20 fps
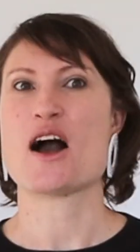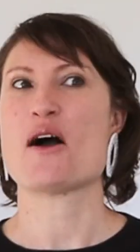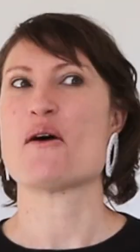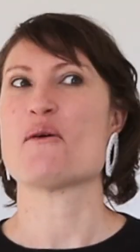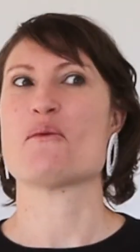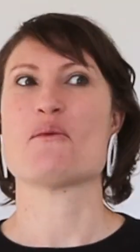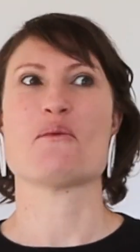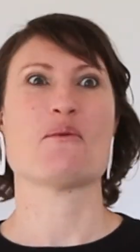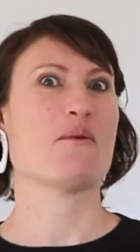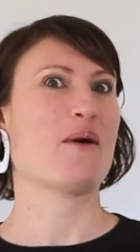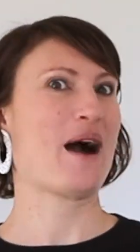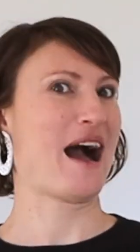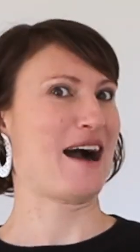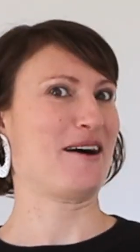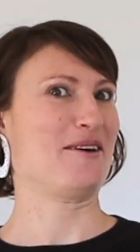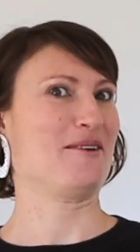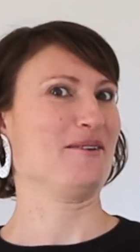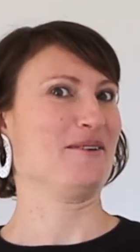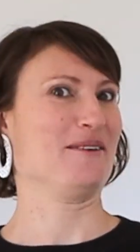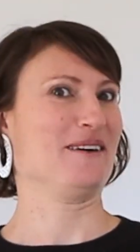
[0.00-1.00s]

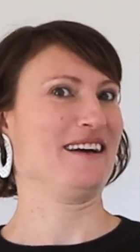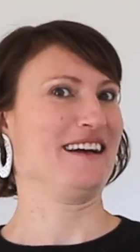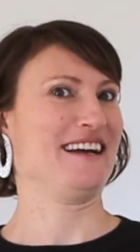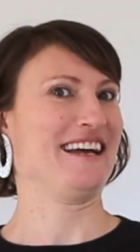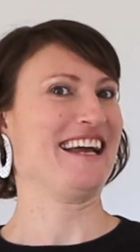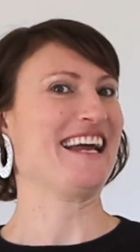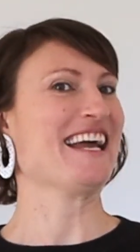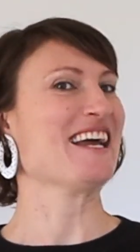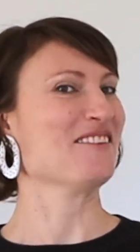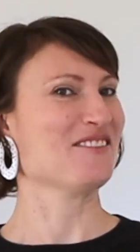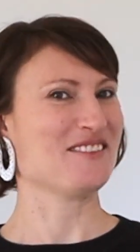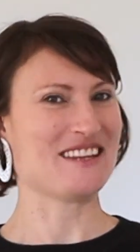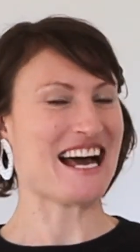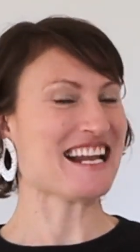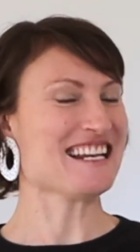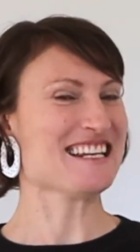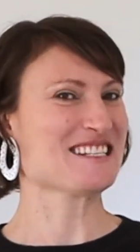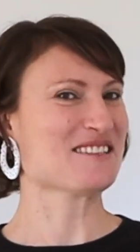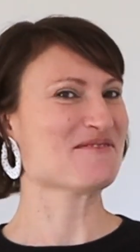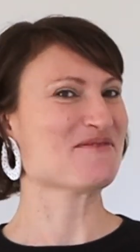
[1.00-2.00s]
Wow, if that
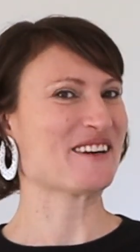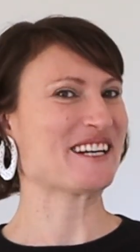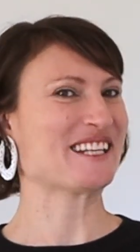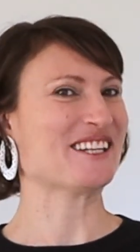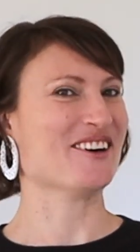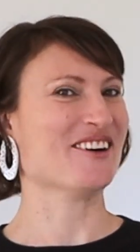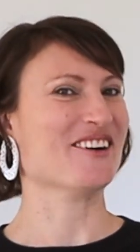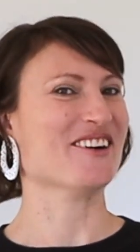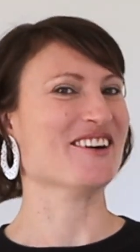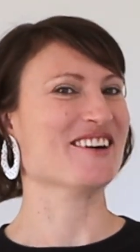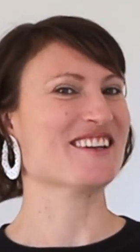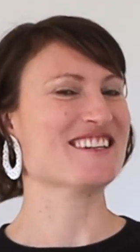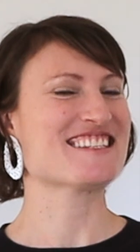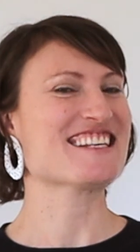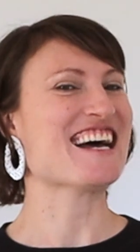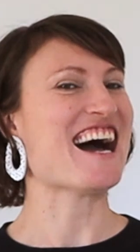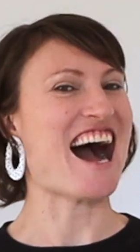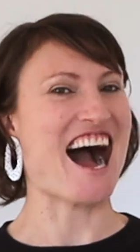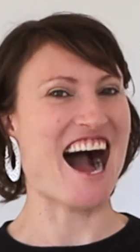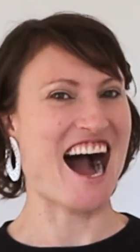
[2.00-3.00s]
doesn't bring the hordes,
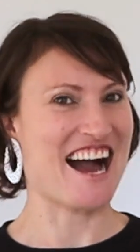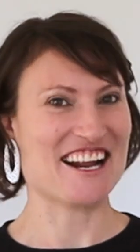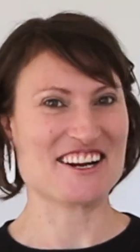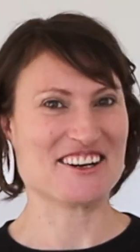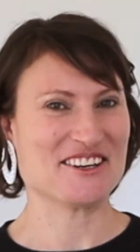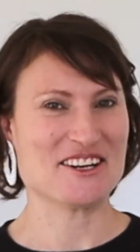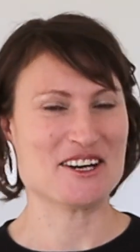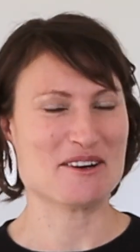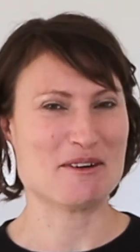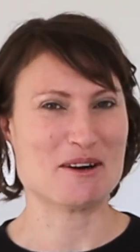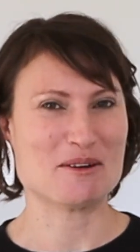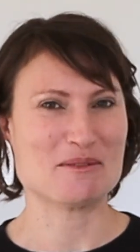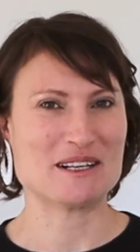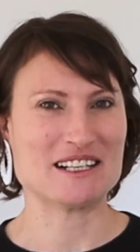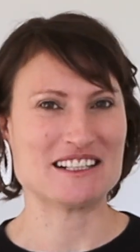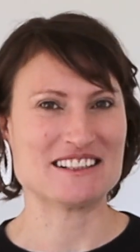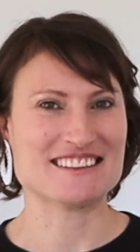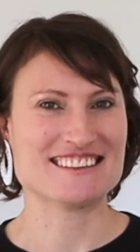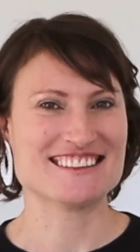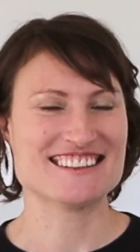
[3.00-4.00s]
I don't know what
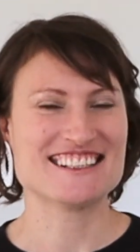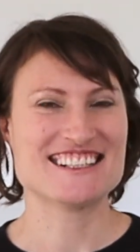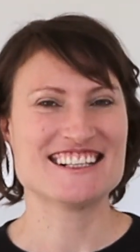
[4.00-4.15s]
will.